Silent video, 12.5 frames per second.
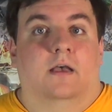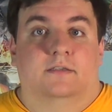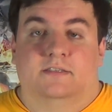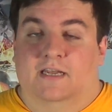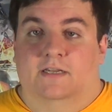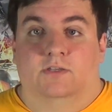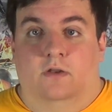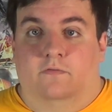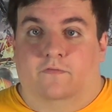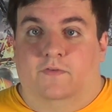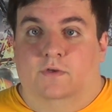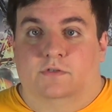Stay tuned
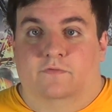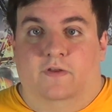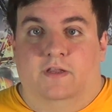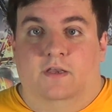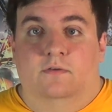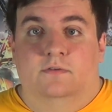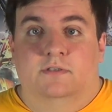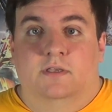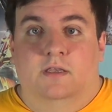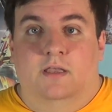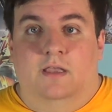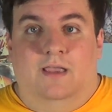for future videos.
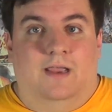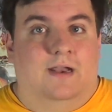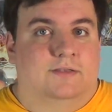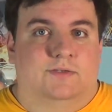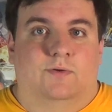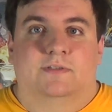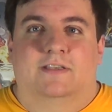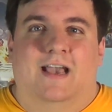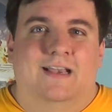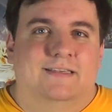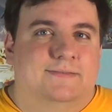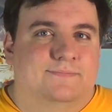And as always,
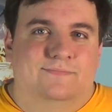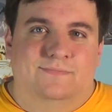guys,